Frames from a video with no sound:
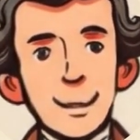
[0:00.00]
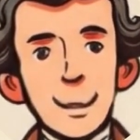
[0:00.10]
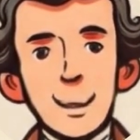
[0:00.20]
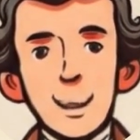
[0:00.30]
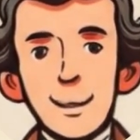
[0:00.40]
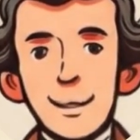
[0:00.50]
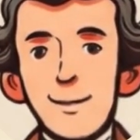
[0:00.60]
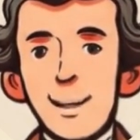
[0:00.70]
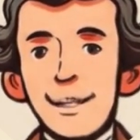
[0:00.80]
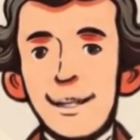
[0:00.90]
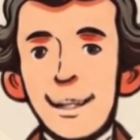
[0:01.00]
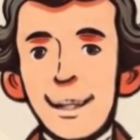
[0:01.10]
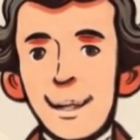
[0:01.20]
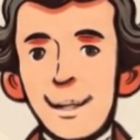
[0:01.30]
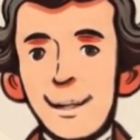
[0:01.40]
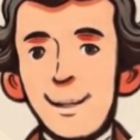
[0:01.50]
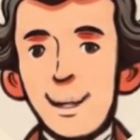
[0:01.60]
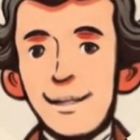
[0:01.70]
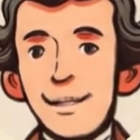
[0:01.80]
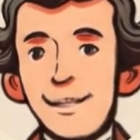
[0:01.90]
Correspondingly,
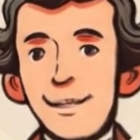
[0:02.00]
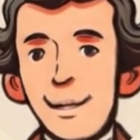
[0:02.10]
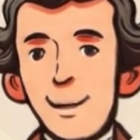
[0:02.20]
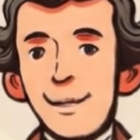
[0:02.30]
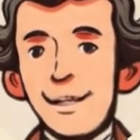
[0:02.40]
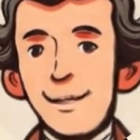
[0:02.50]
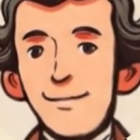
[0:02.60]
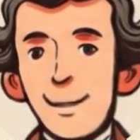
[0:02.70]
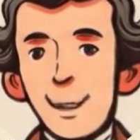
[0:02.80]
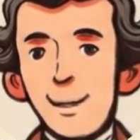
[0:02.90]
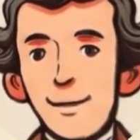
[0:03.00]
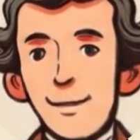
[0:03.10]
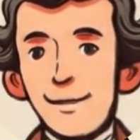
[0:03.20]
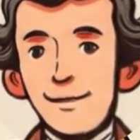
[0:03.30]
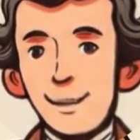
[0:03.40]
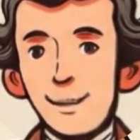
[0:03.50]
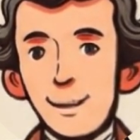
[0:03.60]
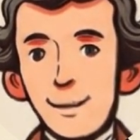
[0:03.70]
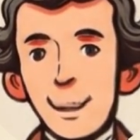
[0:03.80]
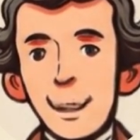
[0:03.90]
justice was his penultimate
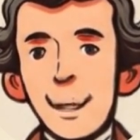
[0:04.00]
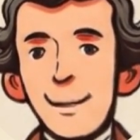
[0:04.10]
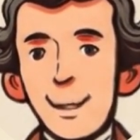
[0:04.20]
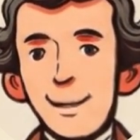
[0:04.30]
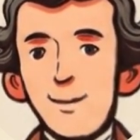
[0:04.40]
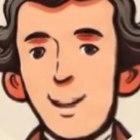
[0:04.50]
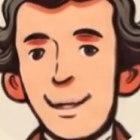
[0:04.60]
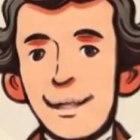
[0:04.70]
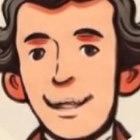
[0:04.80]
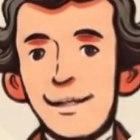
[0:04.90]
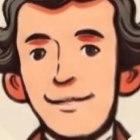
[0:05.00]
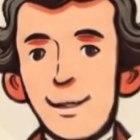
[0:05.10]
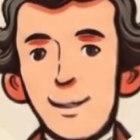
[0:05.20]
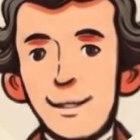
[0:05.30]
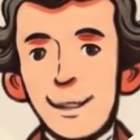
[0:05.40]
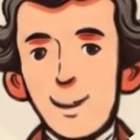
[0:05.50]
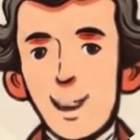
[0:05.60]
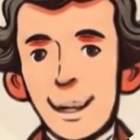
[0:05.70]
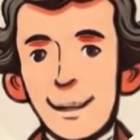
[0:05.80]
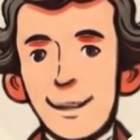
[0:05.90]
virtue because once individuals
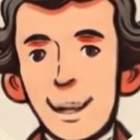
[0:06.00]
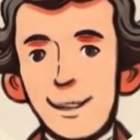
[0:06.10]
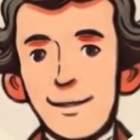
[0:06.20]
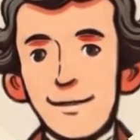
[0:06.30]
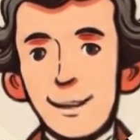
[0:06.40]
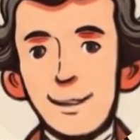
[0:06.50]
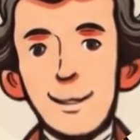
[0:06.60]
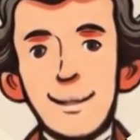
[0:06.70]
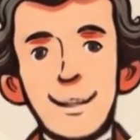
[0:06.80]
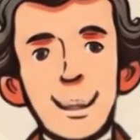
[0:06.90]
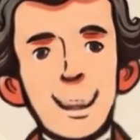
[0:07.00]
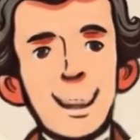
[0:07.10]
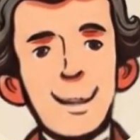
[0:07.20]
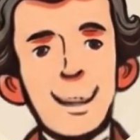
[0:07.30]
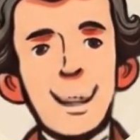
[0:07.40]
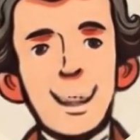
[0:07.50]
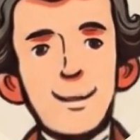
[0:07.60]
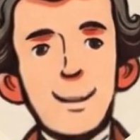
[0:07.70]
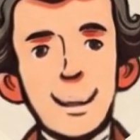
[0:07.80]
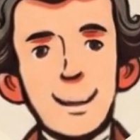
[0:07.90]
acquired the other virtues, they
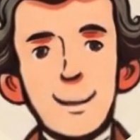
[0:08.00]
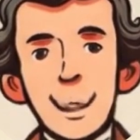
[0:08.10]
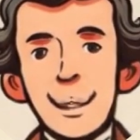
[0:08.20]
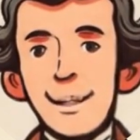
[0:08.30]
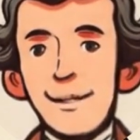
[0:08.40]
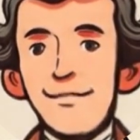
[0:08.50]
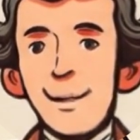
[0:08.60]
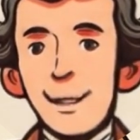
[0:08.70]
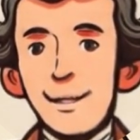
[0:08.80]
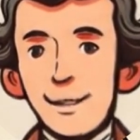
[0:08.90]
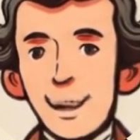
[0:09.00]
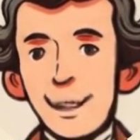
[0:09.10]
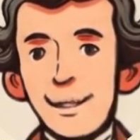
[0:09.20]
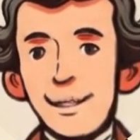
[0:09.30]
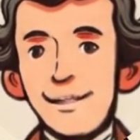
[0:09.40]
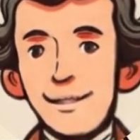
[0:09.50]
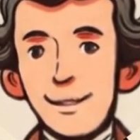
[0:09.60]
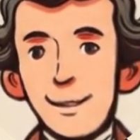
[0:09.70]
naturally created fair societies.